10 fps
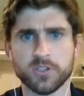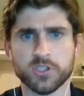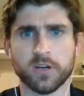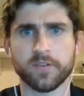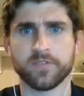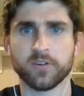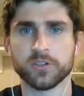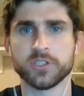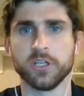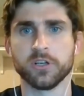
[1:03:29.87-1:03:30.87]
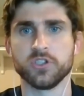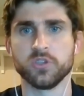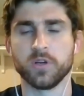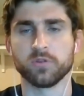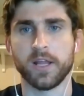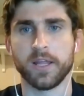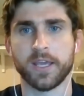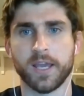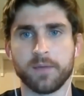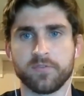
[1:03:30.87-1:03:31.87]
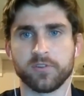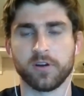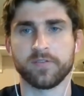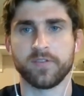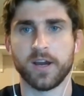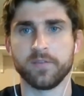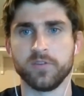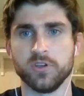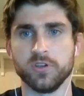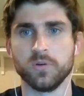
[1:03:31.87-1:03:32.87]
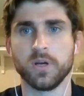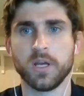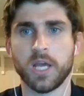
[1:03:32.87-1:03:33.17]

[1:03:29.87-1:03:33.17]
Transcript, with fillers: This is our first year doing rally cap for our 5U.